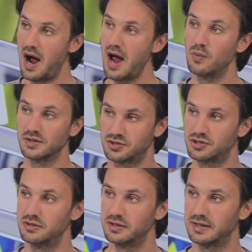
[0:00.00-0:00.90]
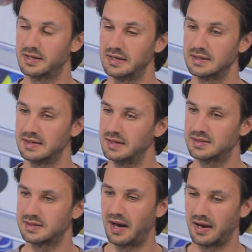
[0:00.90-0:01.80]
I was sure that
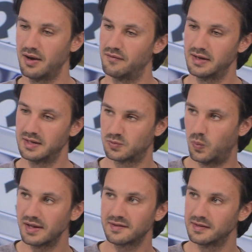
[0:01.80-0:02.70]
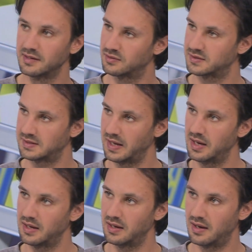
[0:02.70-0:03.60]
it's one thing to say
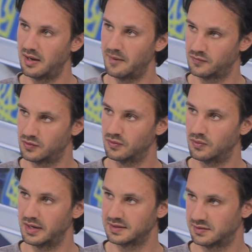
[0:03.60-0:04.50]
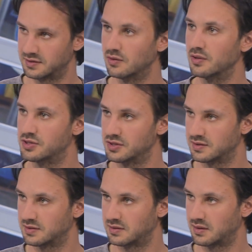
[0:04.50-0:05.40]
to a
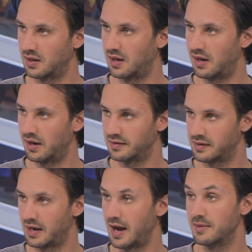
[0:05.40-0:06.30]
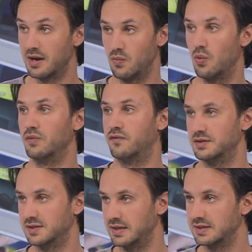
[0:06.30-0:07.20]
sociologist that I'm gonna vote
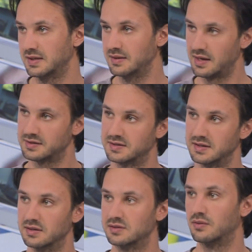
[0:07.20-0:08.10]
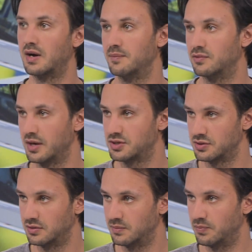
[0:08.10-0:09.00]
for Zelensky, and the other thing is to come to
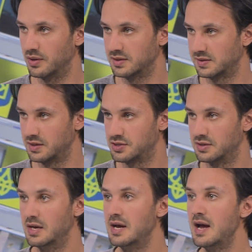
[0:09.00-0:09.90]
actual polling station.